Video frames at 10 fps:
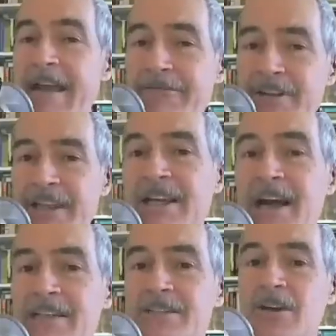everything
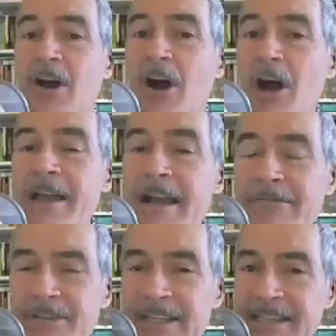I saw and
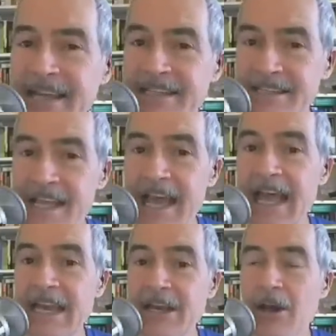everything they
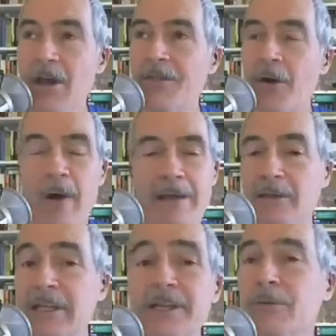said, though I
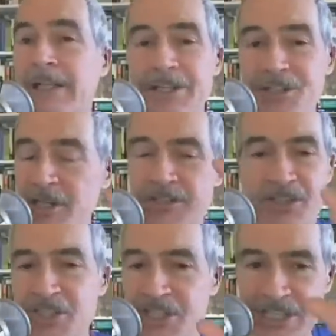literally
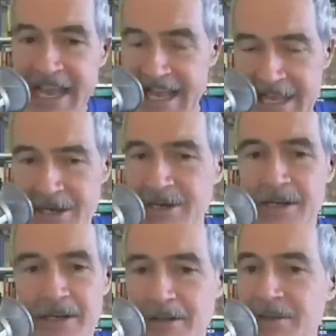just
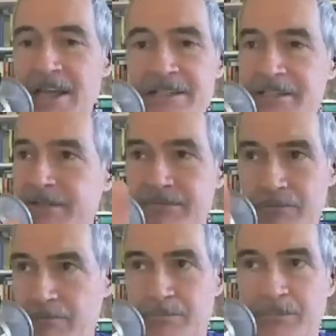scanned this
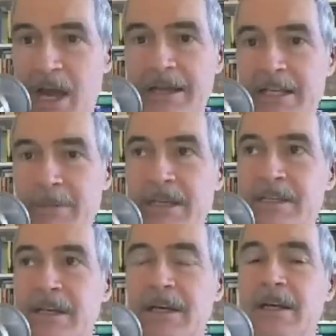
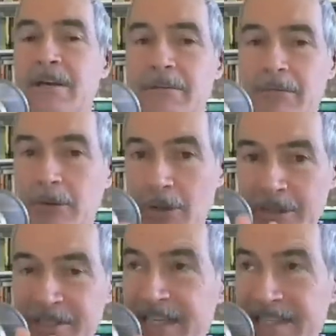document,
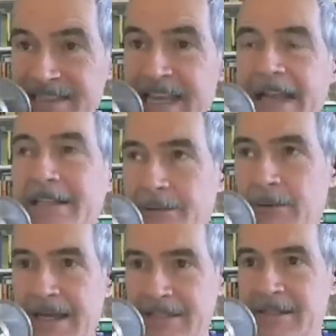looks exactly
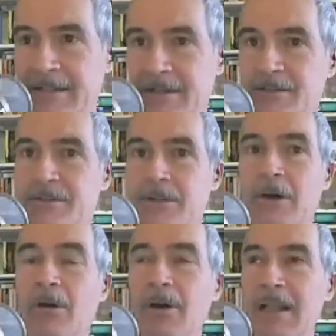right.
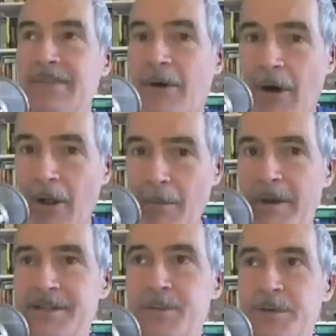So all the
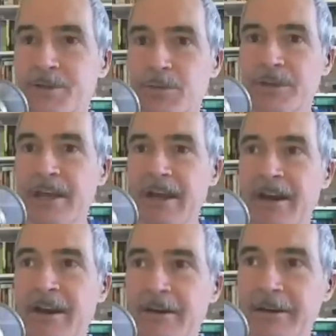buzzwords were
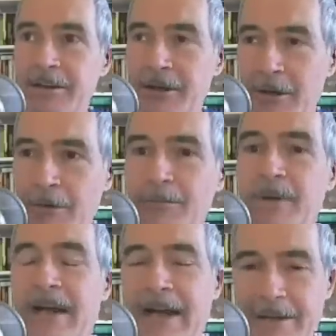there, you know,
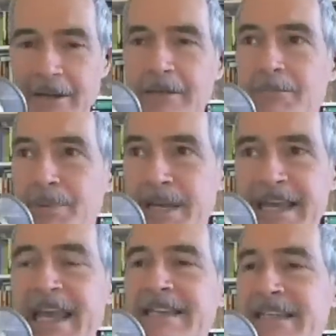uh,
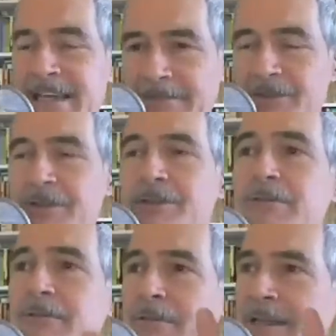
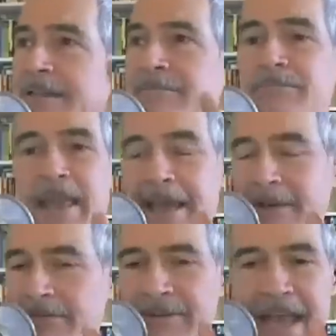PBKDF2 and,
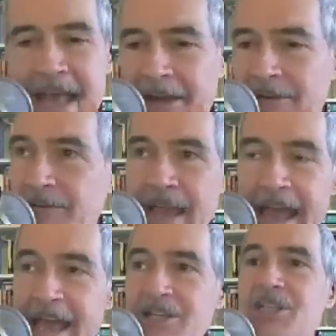and, and
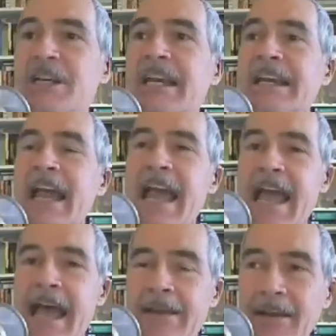hashing
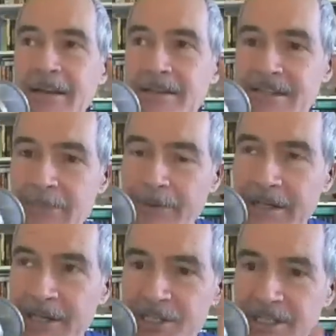and
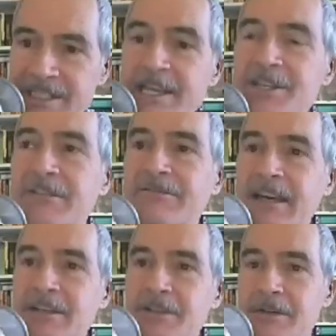separate initialization
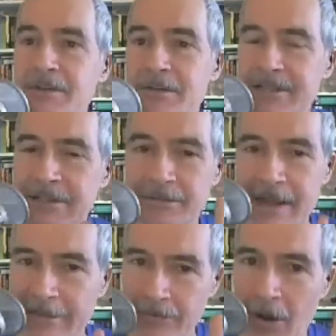vectors and,
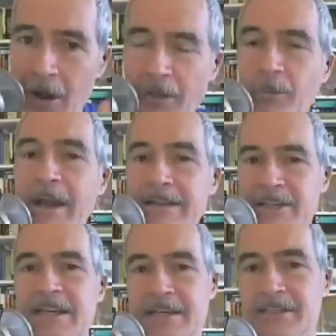and all the right
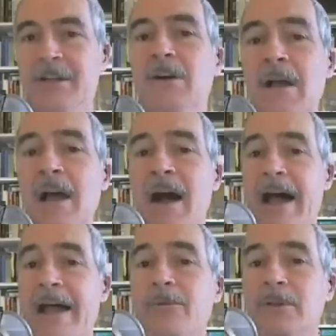things. So
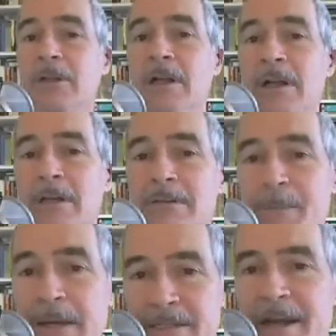I will
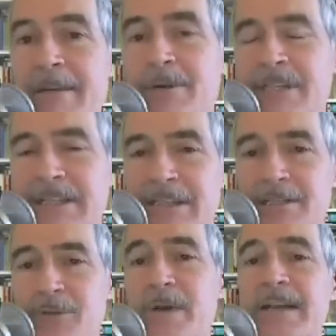spend time with it
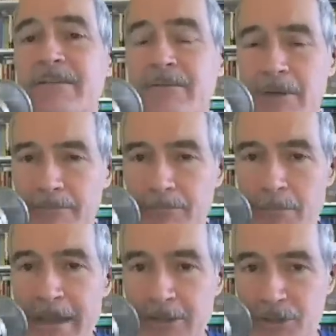this week,
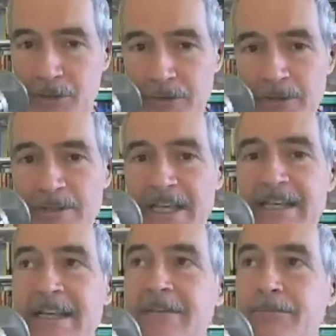make sure
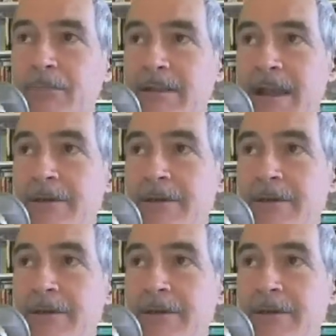that it, you